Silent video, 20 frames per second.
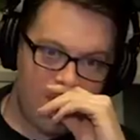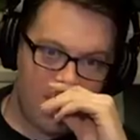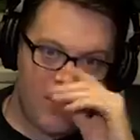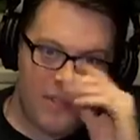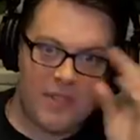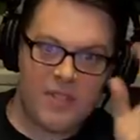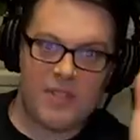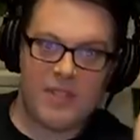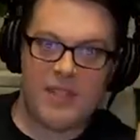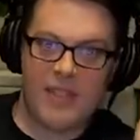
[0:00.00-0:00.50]
So
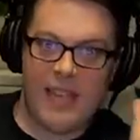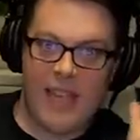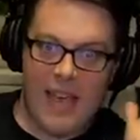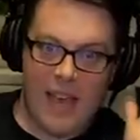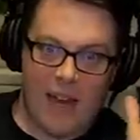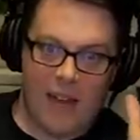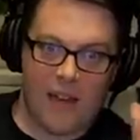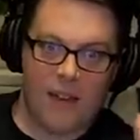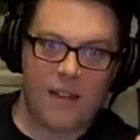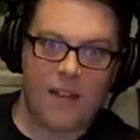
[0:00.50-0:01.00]
this is the
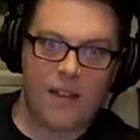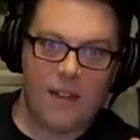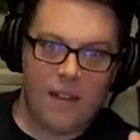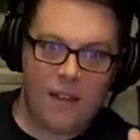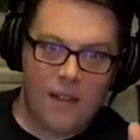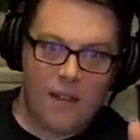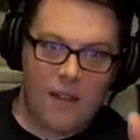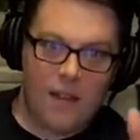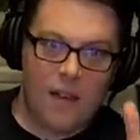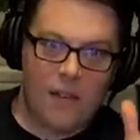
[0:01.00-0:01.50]
end
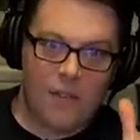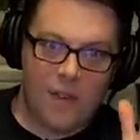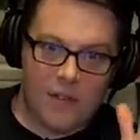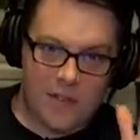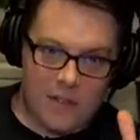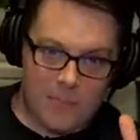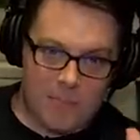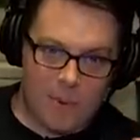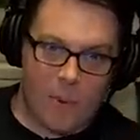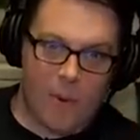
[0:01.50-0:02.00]
of our
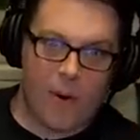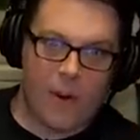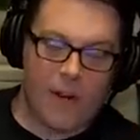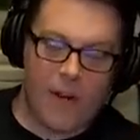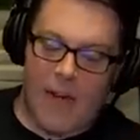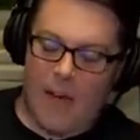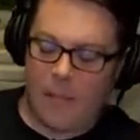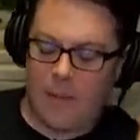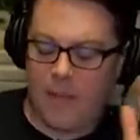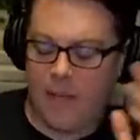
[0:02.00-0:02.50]
support.
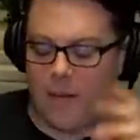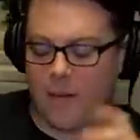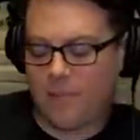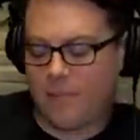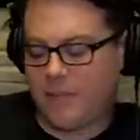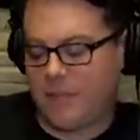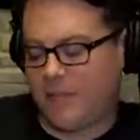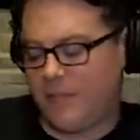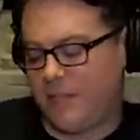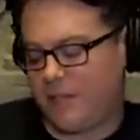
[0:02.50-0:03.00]
not kidding,
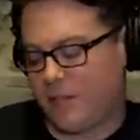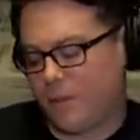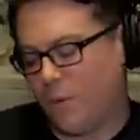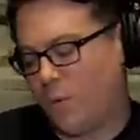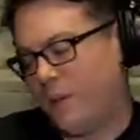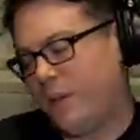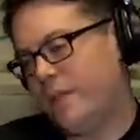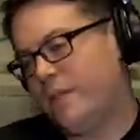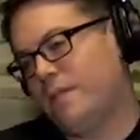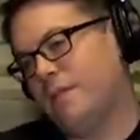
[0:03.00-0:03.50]
but she's
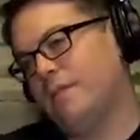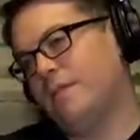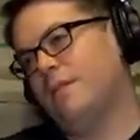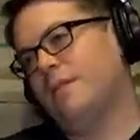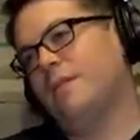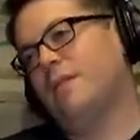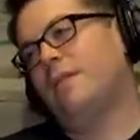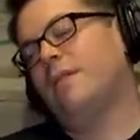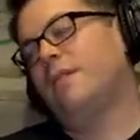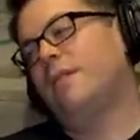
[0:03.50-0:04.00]
Louise.
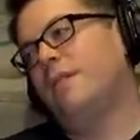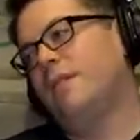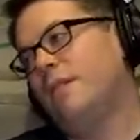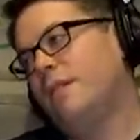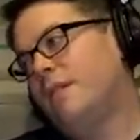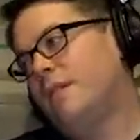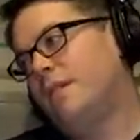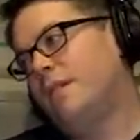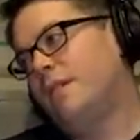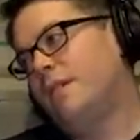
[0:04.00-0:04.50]

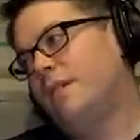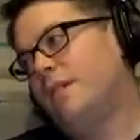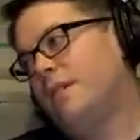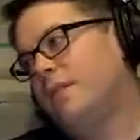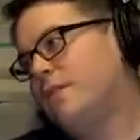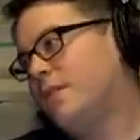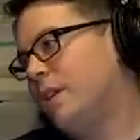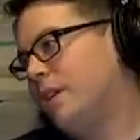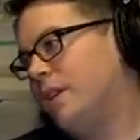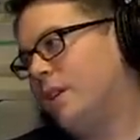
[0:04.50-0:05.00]

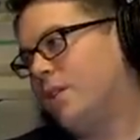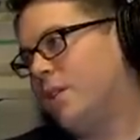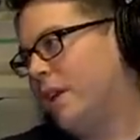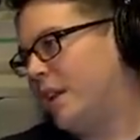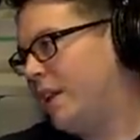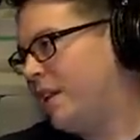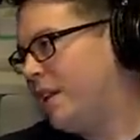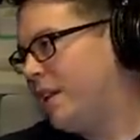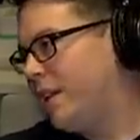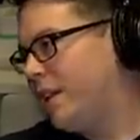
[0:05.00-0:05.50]
Just couldn't do
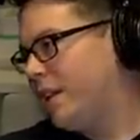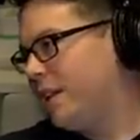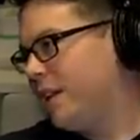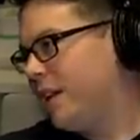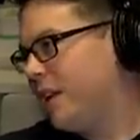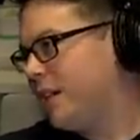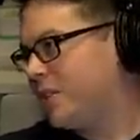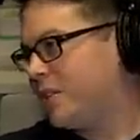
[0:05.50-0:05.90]
it. I